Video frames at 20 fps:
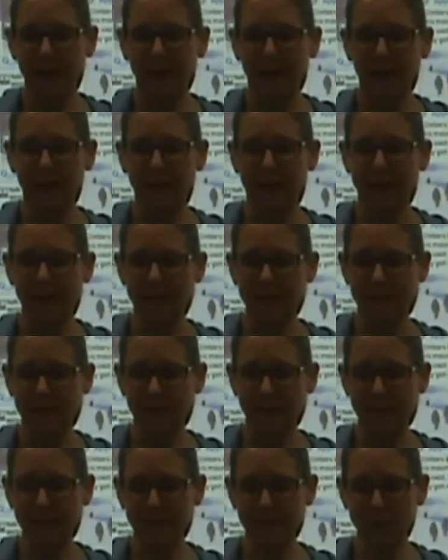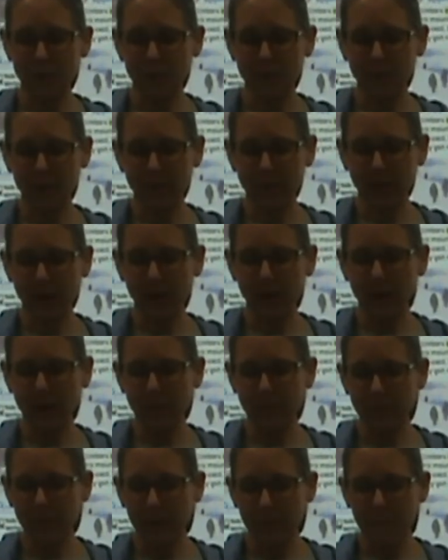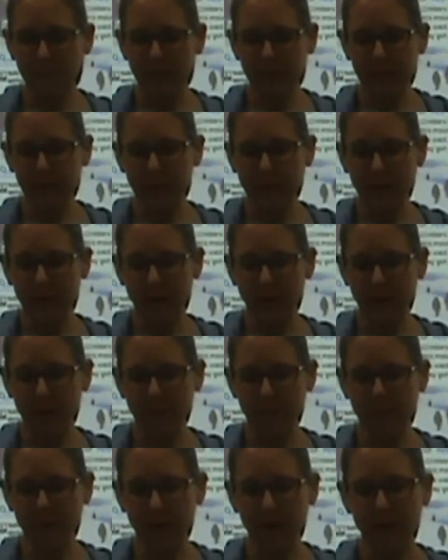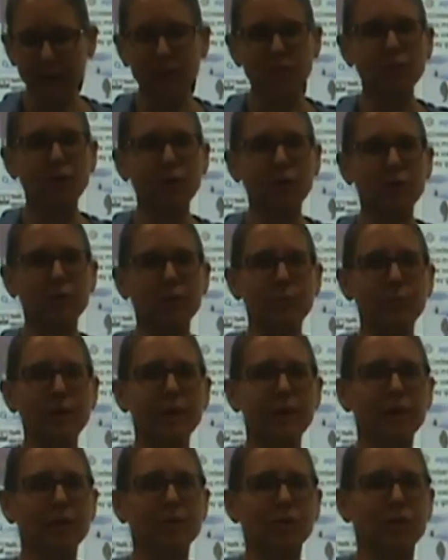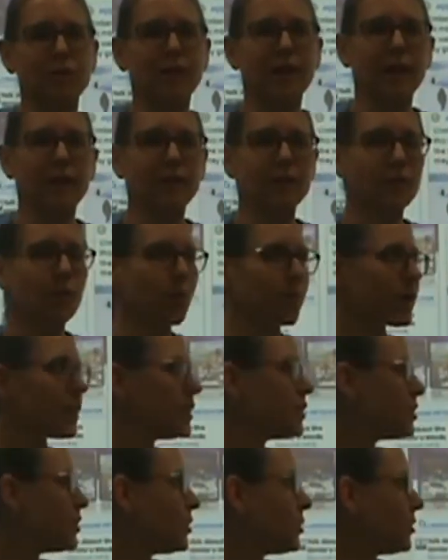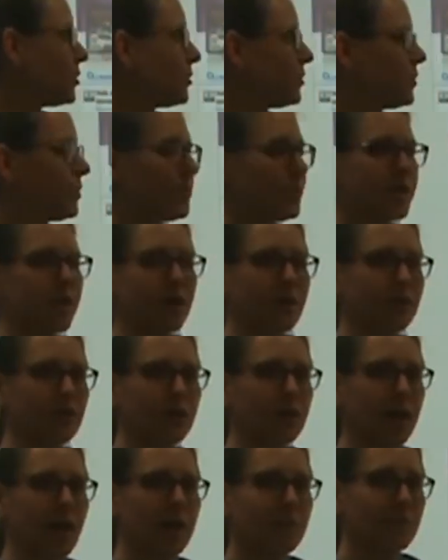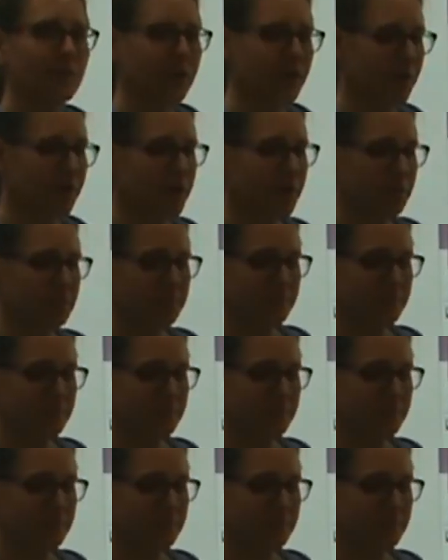and it is lesson 25, beginning on page 342 with our vocabulary.